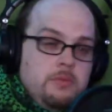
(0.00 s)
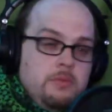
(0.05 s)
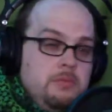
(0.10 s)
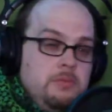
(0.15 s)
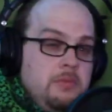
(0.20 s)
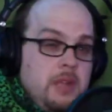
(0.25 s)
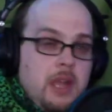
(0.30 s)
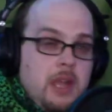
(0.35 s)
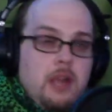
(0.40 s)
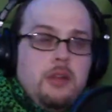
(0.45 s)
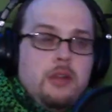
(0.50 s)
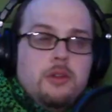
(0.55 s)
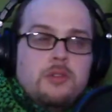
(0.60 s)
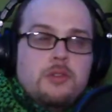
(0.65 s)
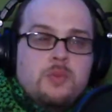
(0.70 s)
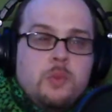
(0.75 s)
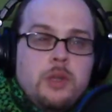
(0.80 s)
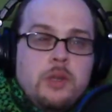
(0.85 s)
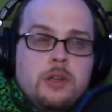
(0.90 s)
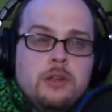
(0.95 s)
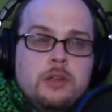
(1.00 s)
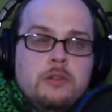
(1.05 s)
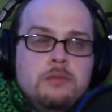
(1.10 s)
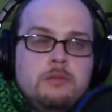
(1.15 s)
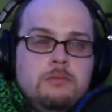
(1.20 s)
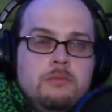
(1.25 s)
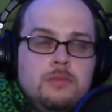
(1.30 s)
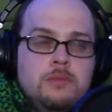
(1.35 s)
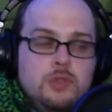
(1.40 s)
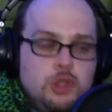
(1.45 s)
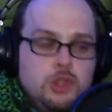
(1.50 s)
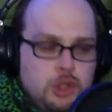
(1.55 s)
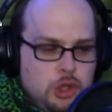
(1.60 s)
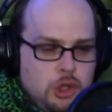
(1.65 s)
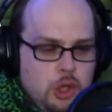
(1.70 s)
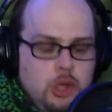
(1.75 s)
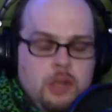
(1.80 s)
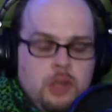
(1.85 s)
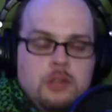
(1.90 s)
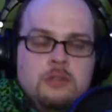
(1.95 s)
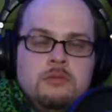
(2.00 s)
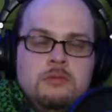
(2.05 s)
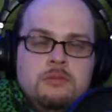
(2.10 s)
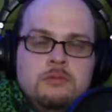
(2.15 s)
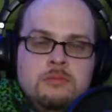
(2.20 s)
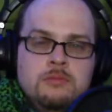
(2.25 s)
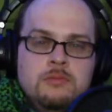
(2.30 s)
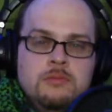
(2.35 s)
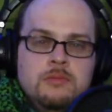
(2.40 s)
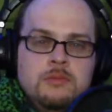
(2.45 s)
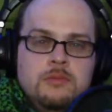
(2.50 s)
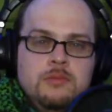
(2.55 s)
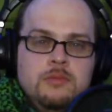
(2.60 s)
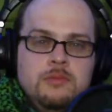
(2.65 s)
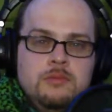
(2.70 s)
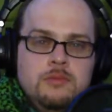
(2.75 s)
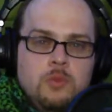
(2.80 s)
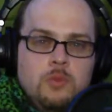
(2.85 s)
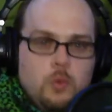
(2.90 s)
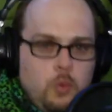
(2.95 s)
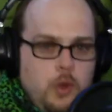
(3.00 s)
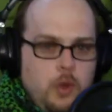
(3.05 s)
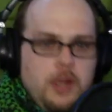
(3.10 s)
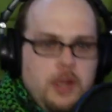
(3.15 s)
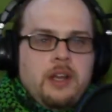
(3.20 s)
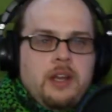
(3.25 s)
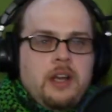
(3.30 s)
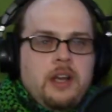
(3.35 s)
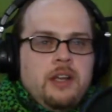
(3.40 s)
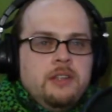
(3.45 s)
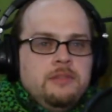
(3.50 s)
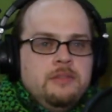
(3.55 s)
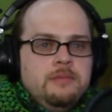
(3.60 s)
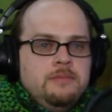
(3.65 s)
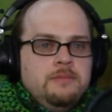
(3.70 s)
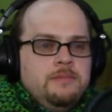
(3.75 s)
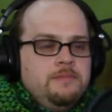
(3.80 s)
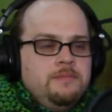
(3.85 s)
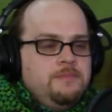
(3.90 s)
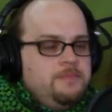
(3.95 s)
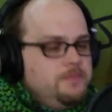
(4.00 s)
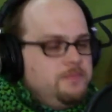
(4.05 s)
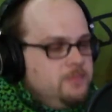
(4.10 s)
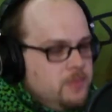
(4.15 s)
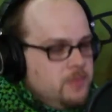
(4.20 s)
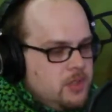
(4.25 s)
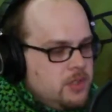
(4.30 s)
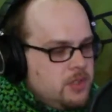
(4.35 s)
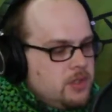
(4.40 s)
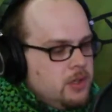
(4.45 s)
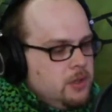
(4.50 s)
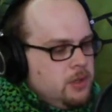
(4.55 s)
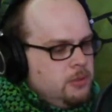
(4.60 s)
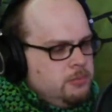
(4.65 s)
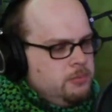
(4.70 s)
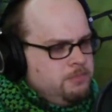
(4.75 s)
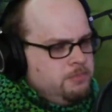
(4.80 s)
That looks weird. Sure. Why not? So,